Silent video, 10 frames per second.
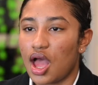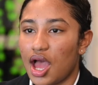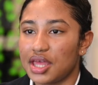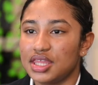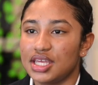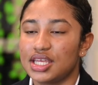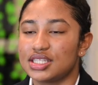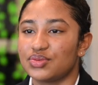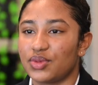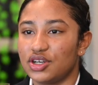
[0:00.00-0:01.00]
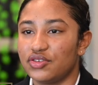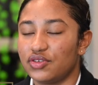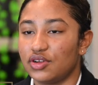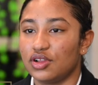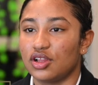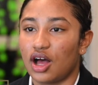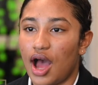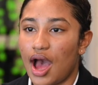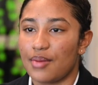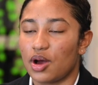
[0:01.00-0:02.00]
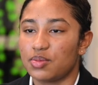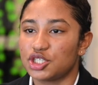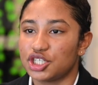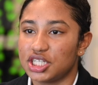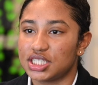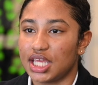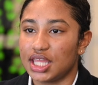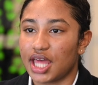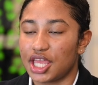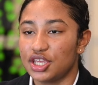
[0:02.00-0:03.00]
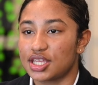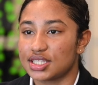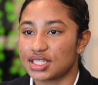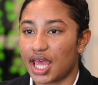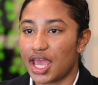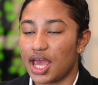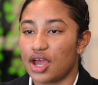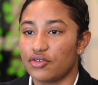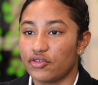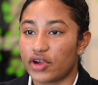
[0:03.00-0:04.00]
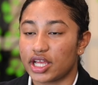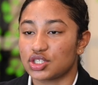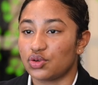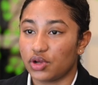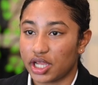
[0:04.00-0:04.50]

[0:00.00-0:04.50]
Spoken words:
I think it's a wonderful opportunity that you can stay at Rivercrest or